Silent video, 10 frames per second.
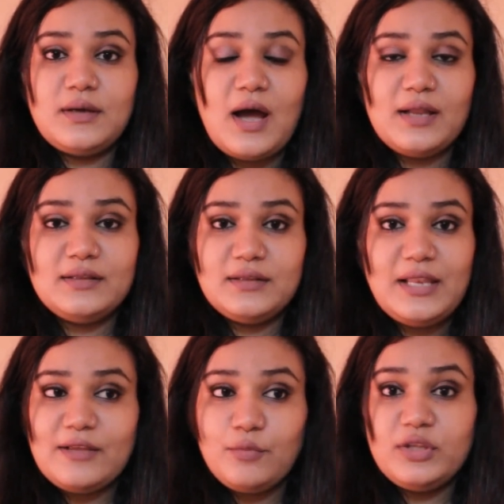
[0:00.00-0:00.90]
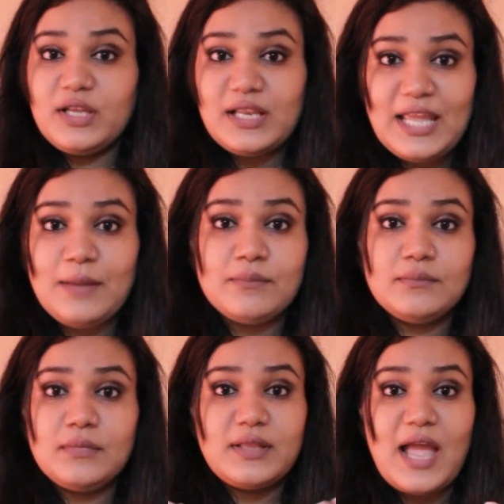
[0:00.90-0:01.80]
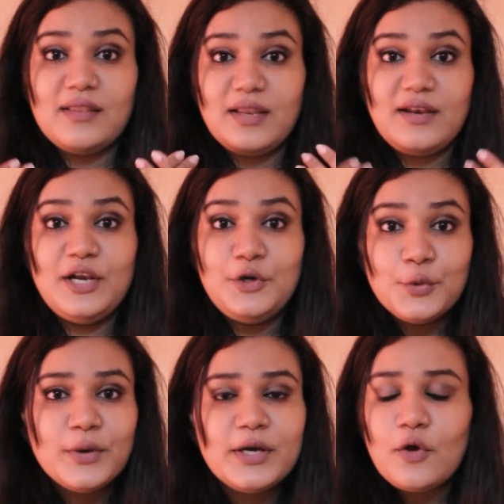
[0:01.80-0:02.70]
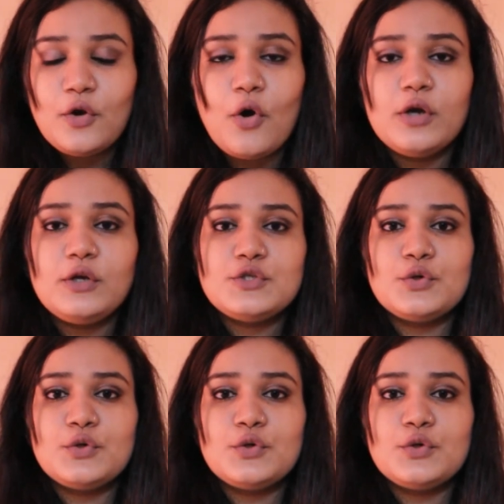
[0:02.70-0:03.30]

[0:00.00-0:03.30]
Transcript: are, like what they claim, can they really do it or not.